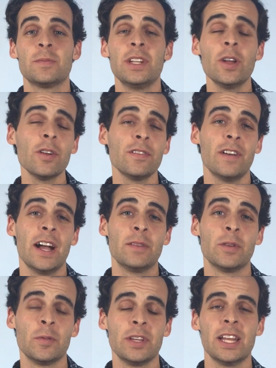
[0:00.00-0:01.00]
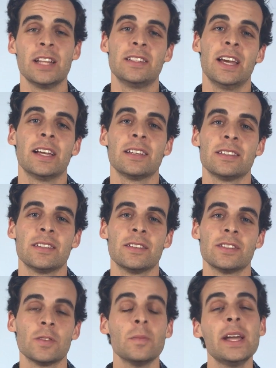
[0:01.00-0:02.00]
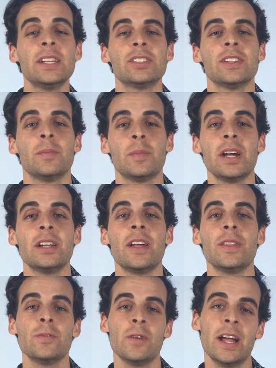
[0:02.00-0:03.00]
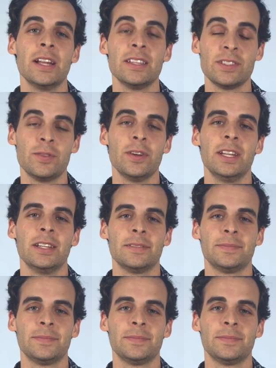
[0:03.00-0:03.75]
to be notified when we get a text, so make sure the button on the right is green.